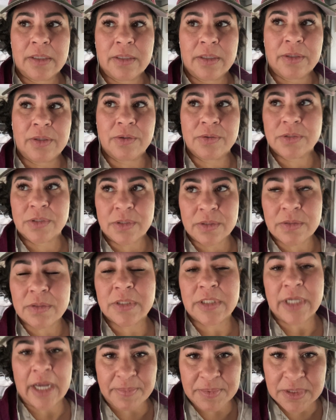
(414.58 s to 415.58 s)
there's
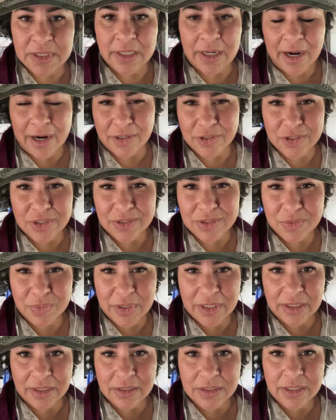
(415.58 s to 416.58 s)
steps and actions we
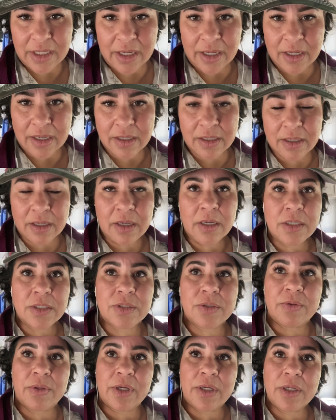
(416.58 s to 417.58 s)
can take
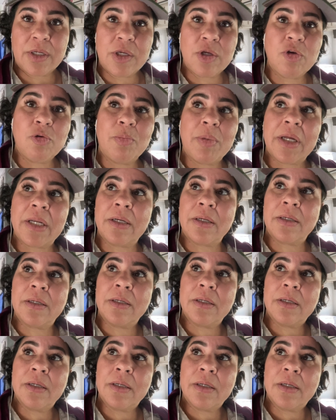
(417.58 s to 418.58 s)
so that human
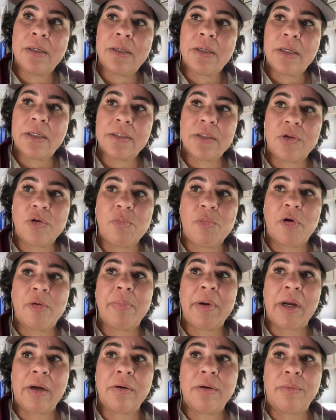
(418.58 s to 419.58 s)
is a little more
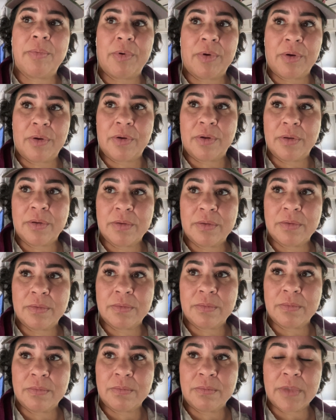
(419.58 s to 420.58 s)
bearable.
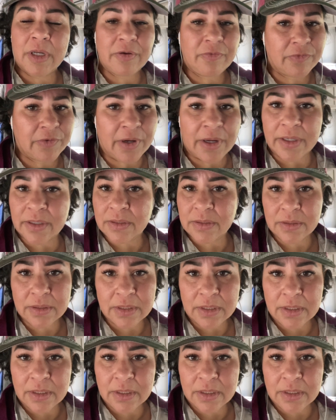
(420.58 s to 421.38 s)
Not fun